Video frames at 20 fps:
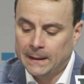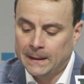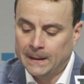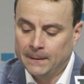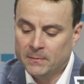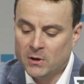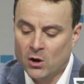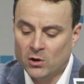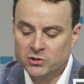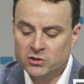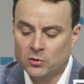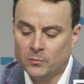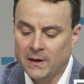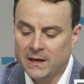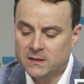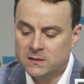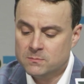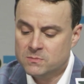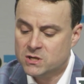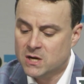He also
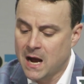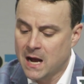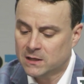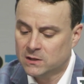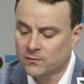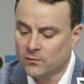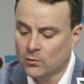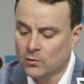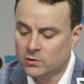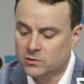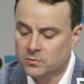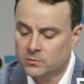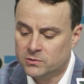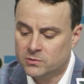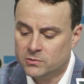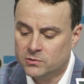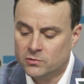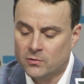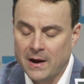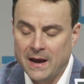made some shots for us, which
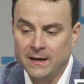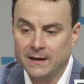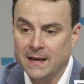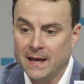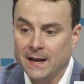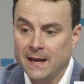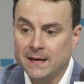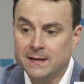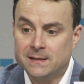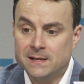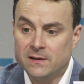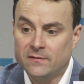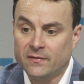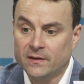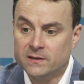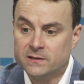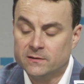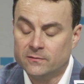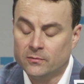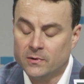was great, and had 8
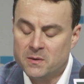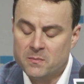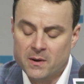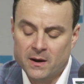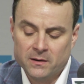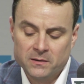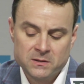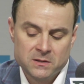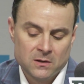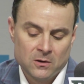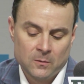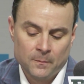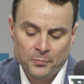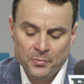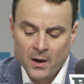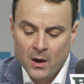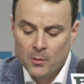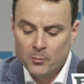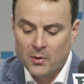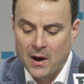defensive rebounds. So
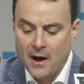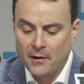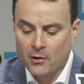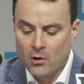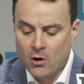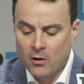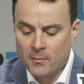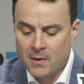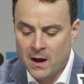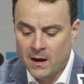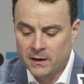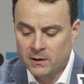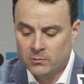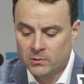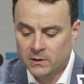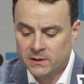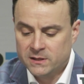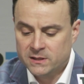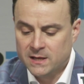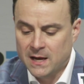proud of Armand. He
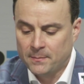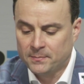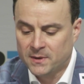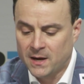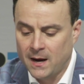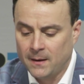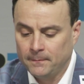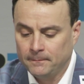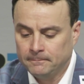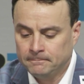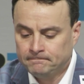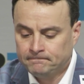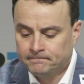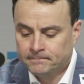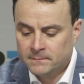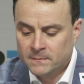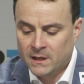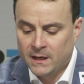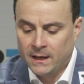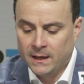really stepped up.
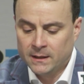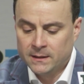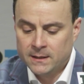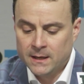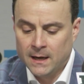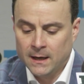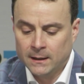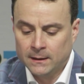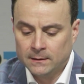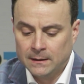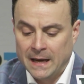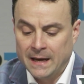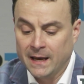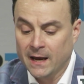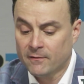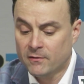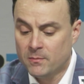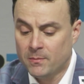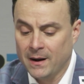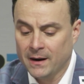And like
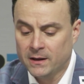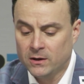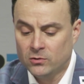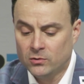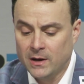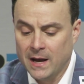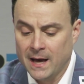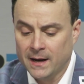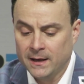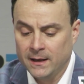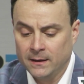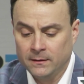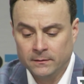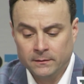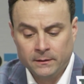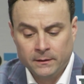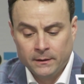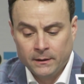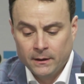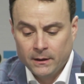everybody who got in,
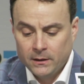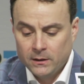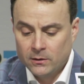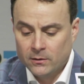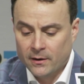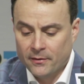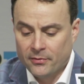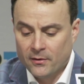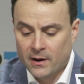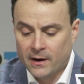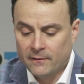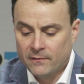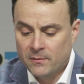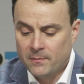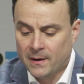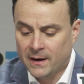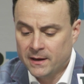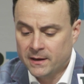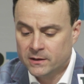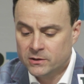you know, I thought
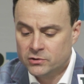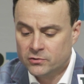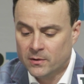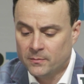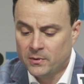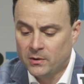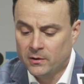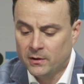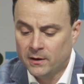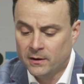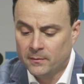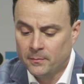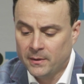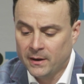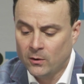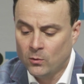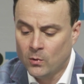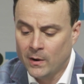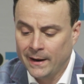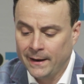everybody contributed in a
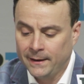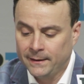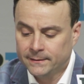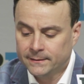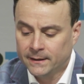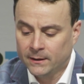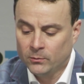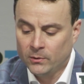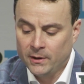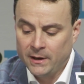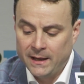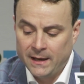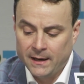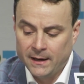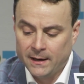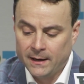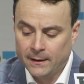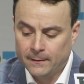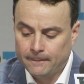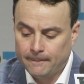big way, and we
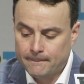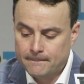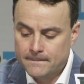needed it.